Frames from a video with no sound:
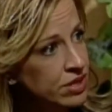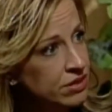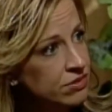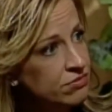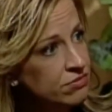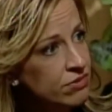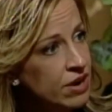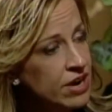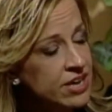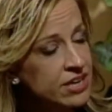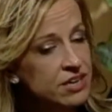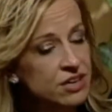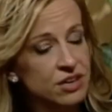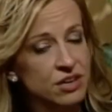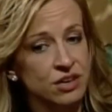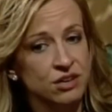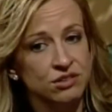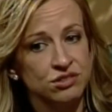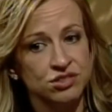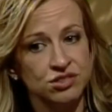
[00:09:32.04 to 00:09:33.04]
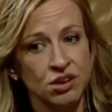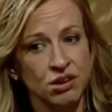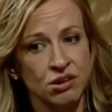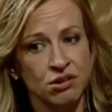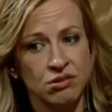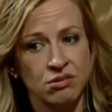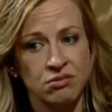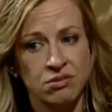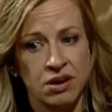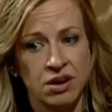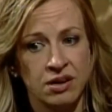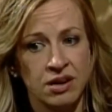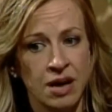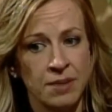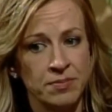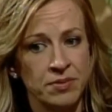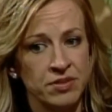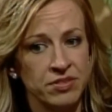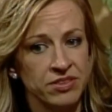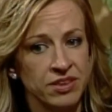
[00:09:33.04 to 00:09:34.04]
Okay. Right. So a
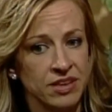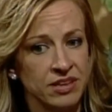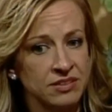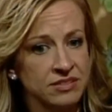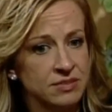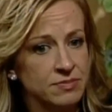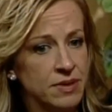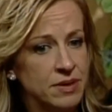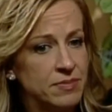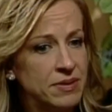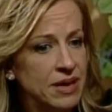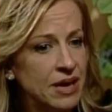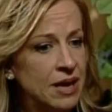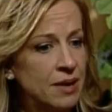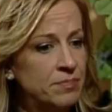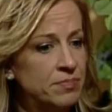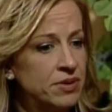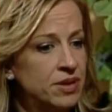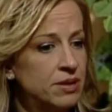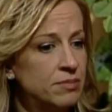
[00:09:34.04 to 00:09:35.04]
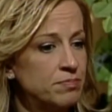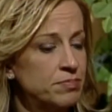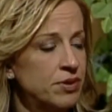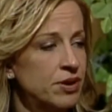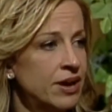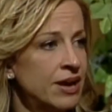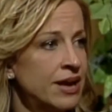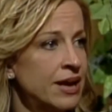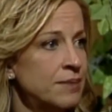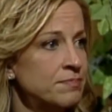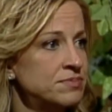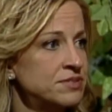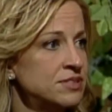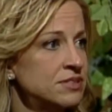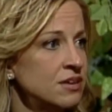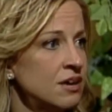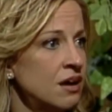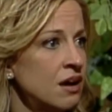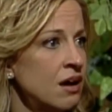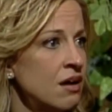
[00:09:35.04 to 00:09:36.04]
couple of things may be happening.
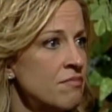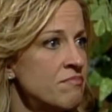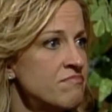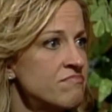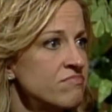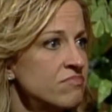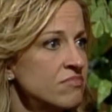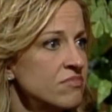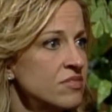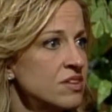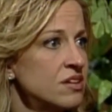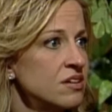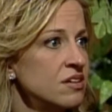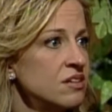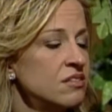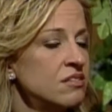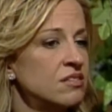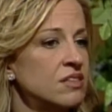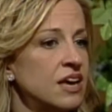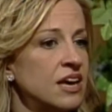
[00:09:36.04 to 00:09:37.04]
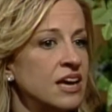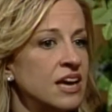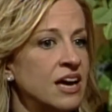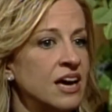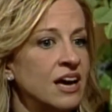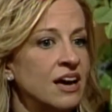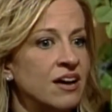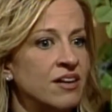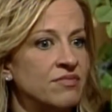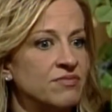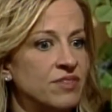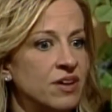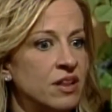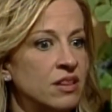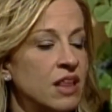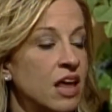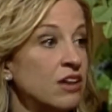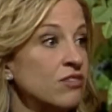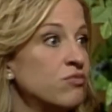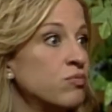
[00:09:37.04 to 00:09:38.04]
Perhaps they have a
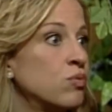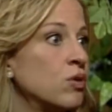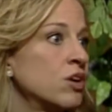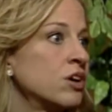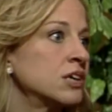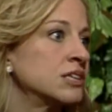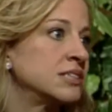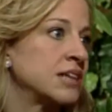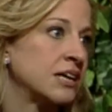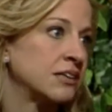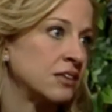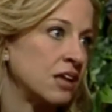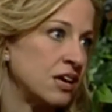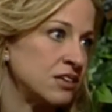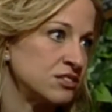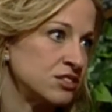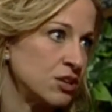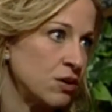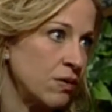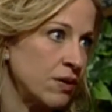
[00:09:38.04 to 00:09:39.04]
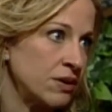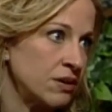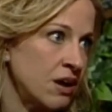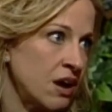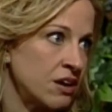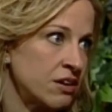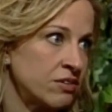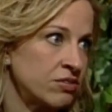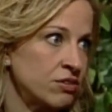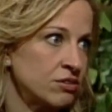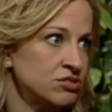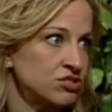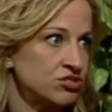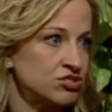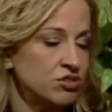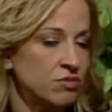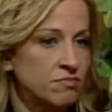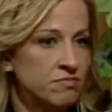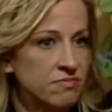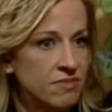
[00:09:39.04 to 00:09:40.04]
lot of work deadlines going on, and there's a
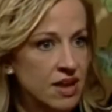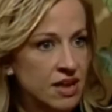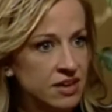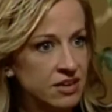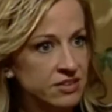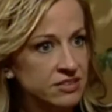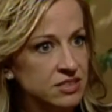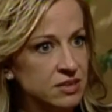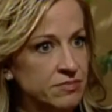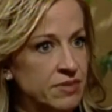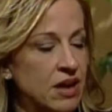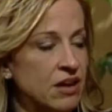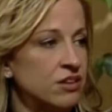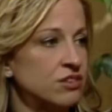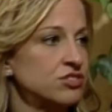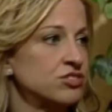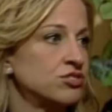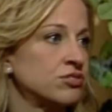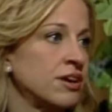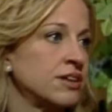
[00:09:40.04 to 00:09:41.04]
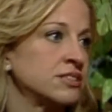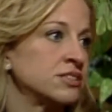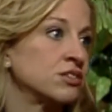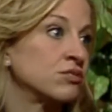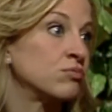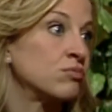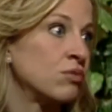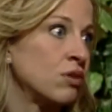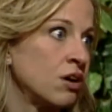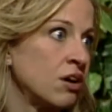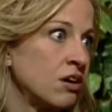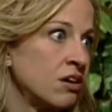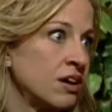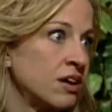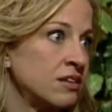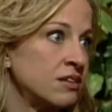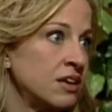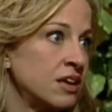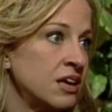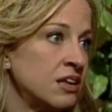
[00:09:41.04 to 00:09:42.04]
tremendous amount of stress at work,
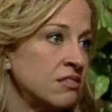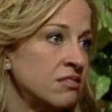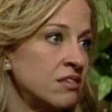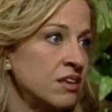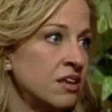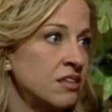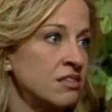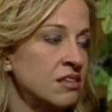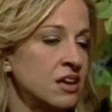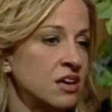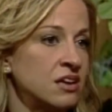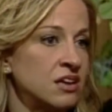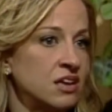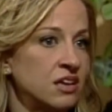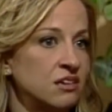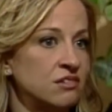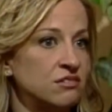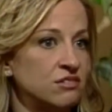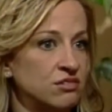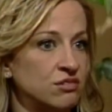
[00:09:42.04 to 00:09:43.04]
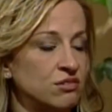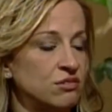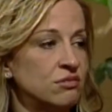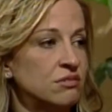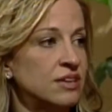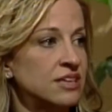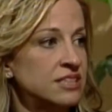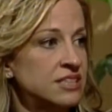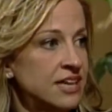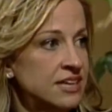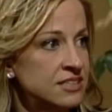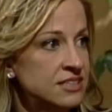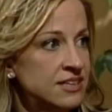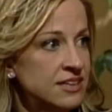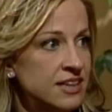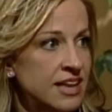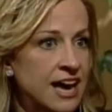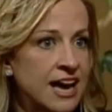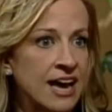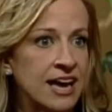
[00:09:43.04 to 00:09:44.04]
and they need to attend to
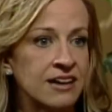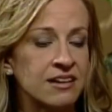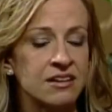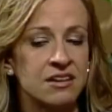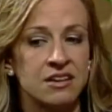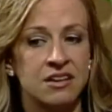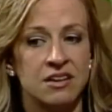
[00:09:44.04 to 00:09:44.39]
that.